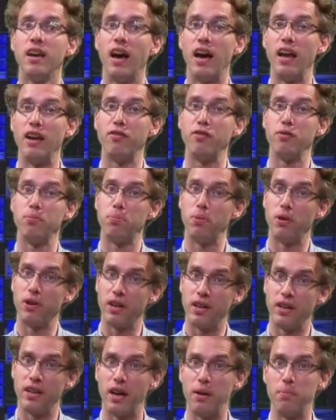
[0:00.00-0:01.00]
and if you plug
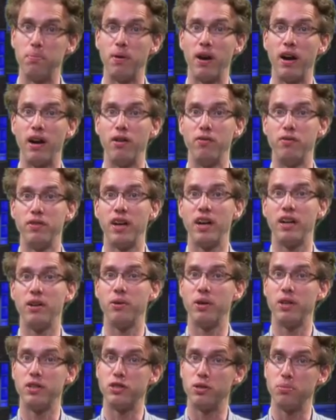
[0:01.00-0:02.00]
in n pi over there you
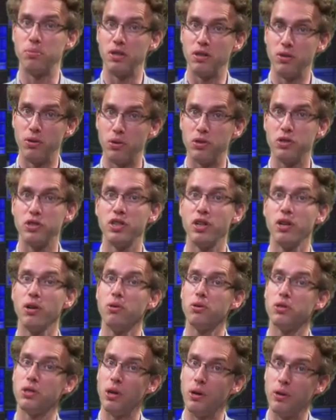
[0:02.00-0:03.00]
get something
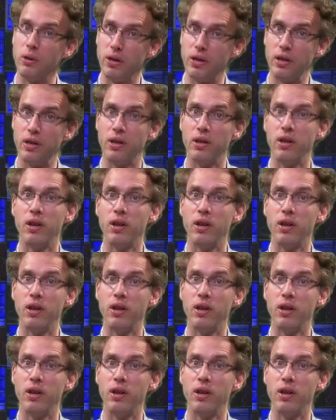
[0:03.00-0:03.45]
non-zero, so the